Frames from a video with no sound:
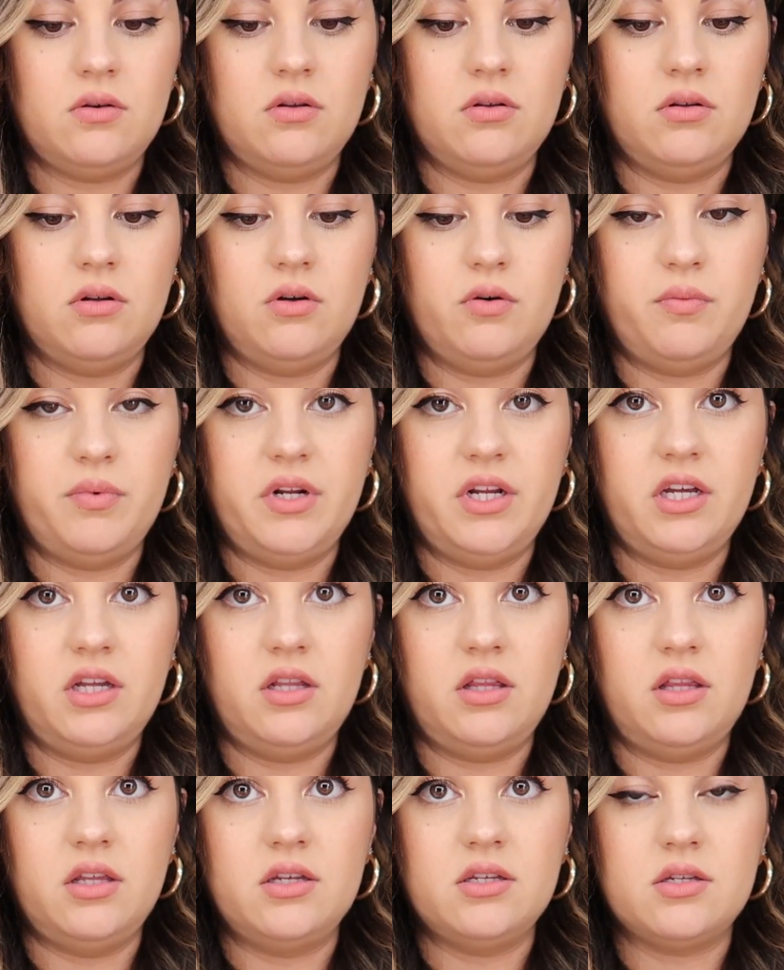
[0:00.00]
I'll open it
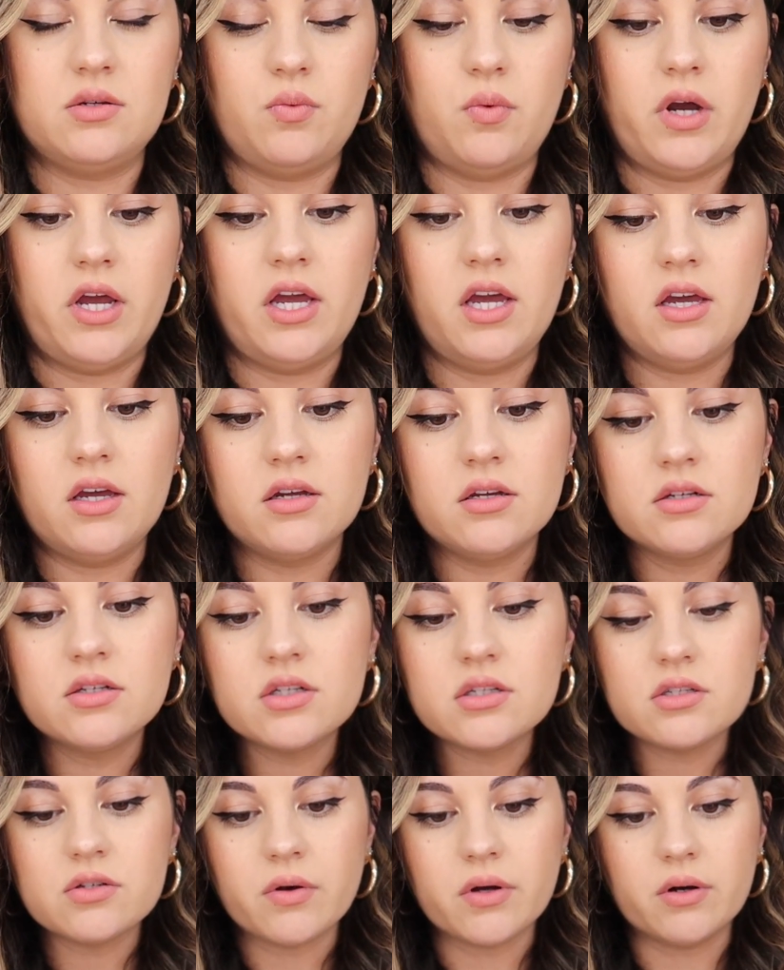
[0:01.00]
this way
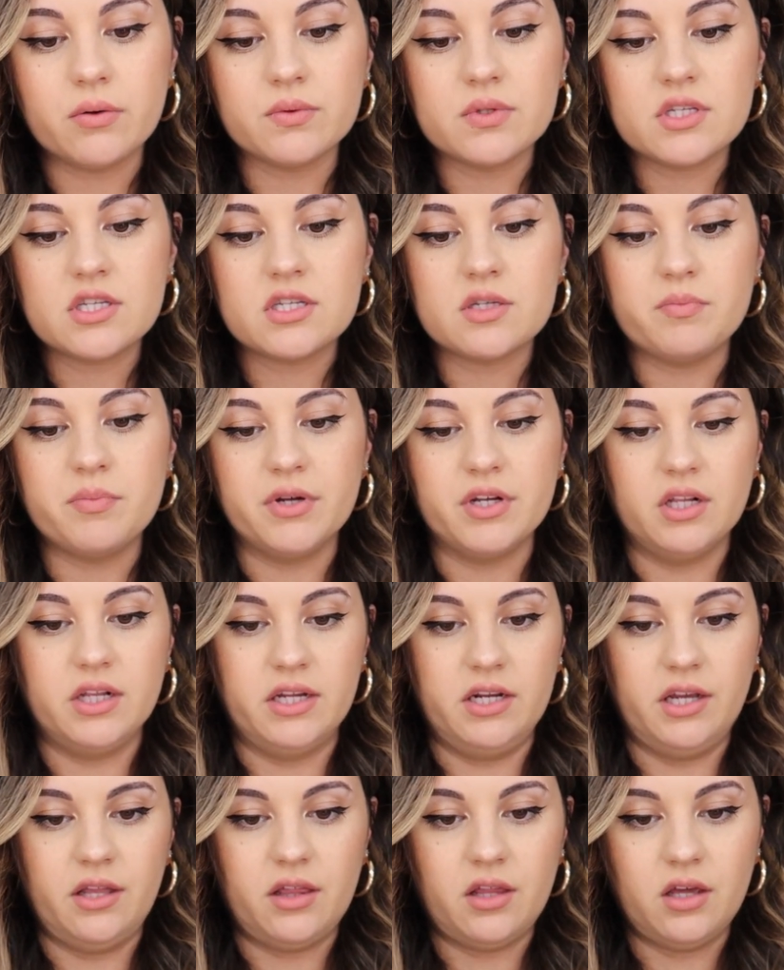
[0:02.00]
so I don't spill
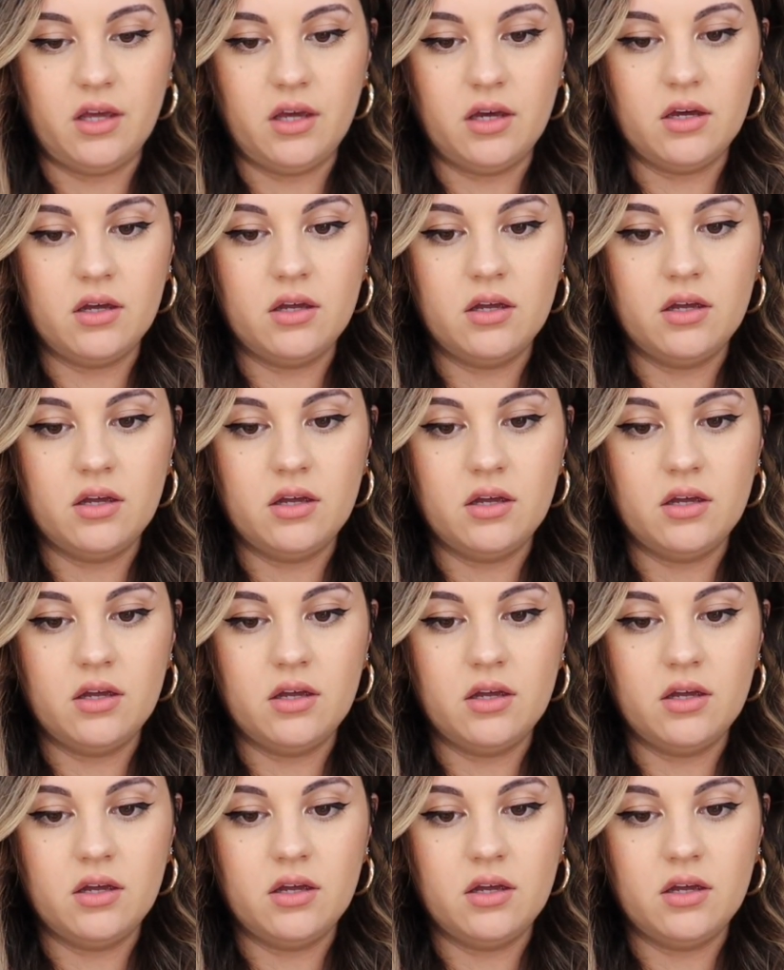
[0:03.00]
anything.